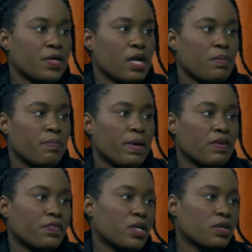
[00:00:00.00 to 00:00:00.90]
they're coming
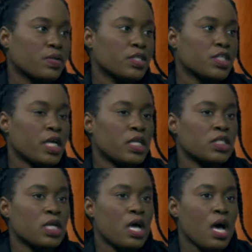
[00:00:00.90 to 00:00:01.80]
back for a career
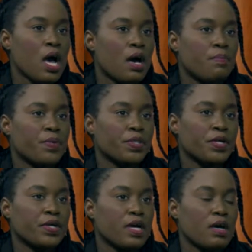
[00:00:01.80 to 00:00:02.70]
change, but
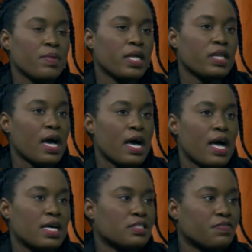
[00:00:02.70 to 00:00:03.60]
they're coming not
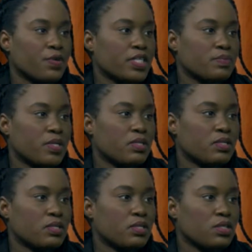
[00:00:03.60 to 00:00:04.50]
as a freshman,
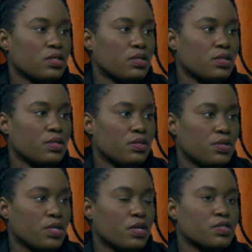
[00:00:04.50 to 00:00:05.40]

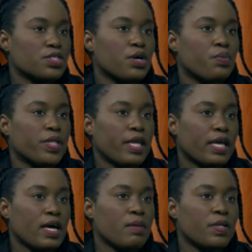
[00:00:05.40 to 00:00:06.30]
so when they
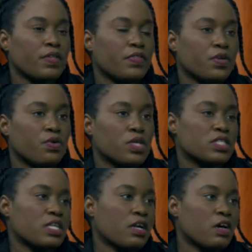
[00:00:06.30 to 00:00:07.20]
come and then their course
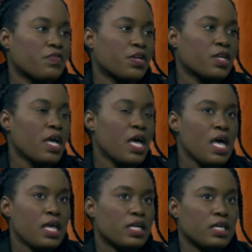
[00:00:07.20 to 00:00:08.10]
is not offered
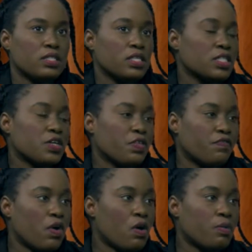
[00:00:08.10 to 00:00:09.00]
until the
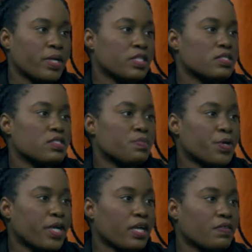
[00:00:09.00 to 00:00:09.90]
fall, but it's the
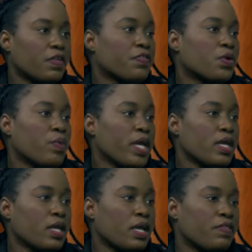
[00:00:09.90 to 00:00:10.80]
spring, then they're
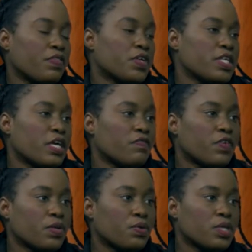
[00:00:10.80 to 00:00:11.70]
waiting and then they're taking
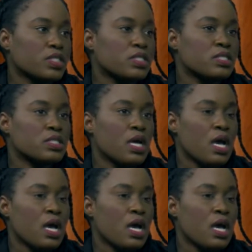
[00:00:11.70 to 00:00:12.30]
filler courses.